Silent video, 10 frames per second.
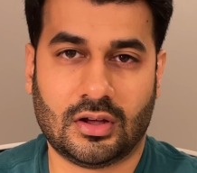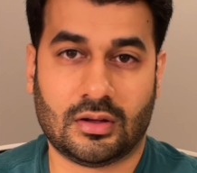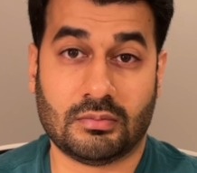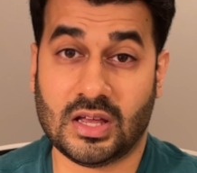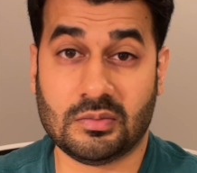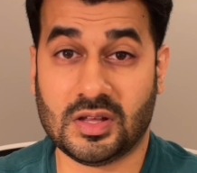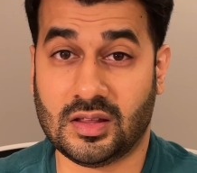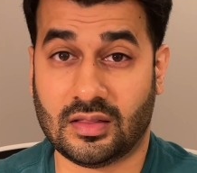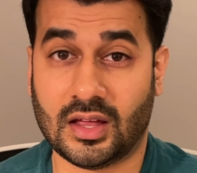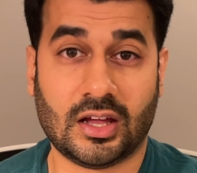
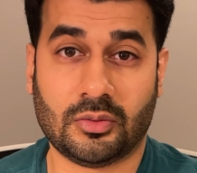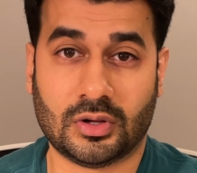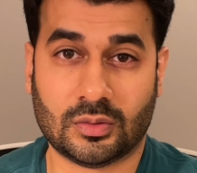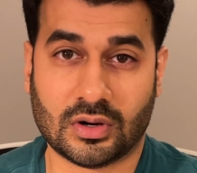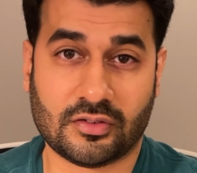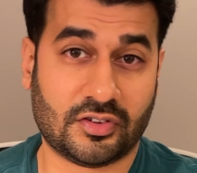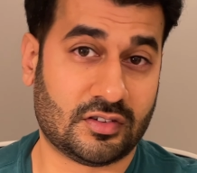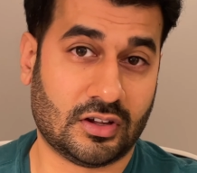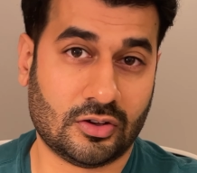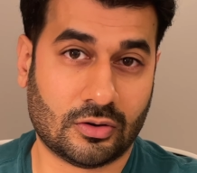Maybe they will want to
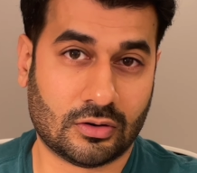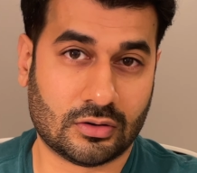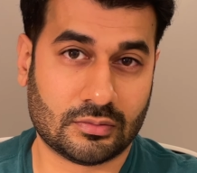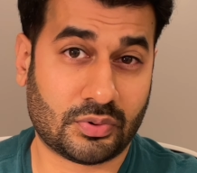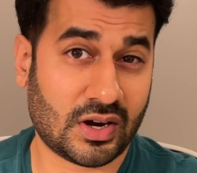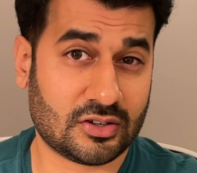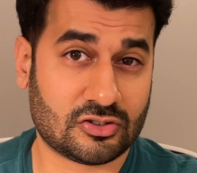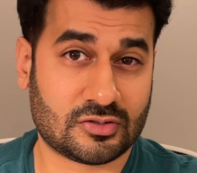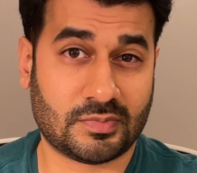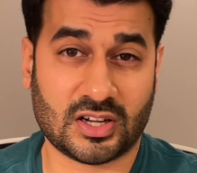visit your
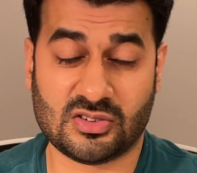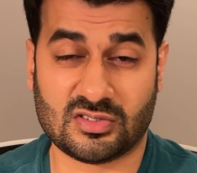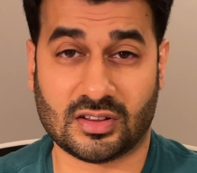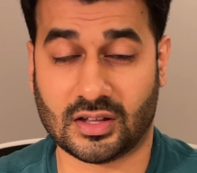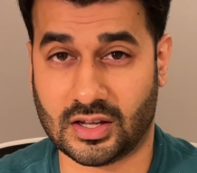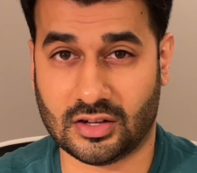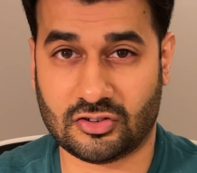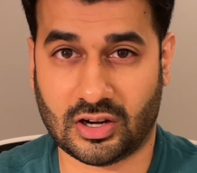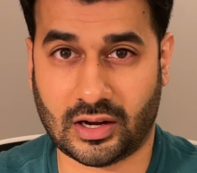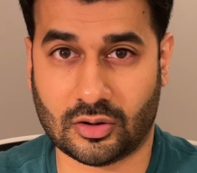branch by using the git
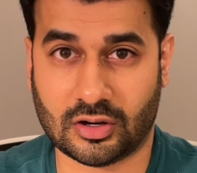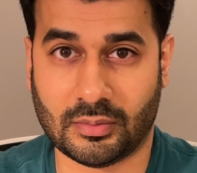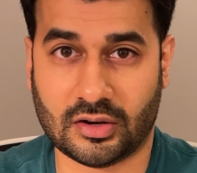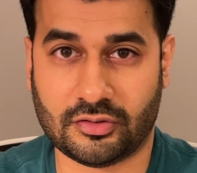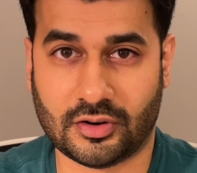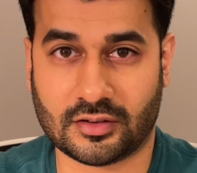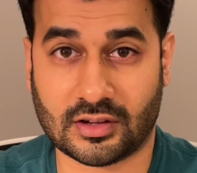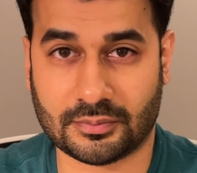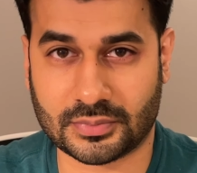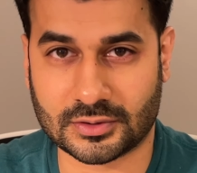checkout command, for
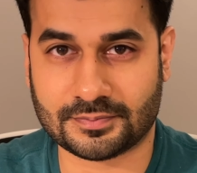example.